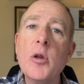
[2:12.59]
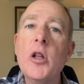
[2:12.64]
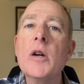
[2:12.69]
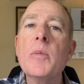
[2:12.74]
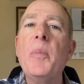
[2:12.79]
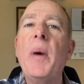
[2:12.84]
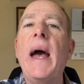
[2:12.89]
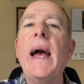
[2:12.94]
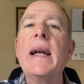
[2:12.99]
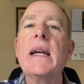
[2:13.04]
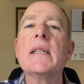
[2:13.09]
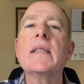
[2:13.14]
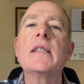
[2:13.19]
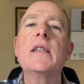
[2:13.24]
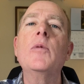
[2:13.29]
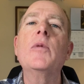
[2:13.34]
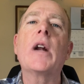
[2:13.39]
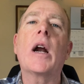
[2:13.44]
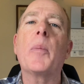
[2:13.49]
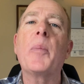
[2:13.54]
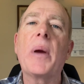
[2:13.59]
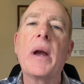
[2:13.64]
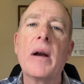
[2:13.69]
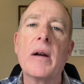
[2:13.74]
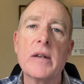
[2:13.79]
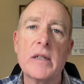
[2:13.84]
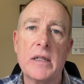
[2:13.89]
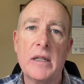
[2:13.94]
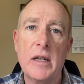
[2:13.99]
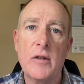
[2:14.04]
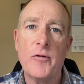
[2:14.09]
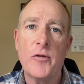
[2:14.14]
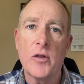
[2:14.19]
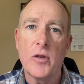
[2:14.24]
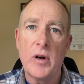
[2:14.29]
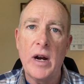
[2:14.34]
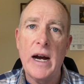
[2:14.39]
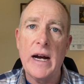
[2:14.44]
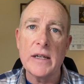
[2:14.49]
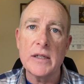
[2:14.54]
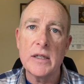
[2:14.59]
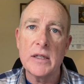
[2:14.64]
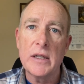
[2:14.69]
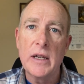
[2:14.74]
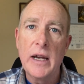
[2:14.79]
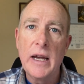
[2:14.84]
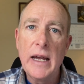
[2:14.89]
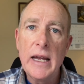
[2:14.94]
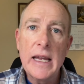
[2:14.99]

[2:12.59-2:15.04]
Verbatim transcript: look back and see what our parents did for us.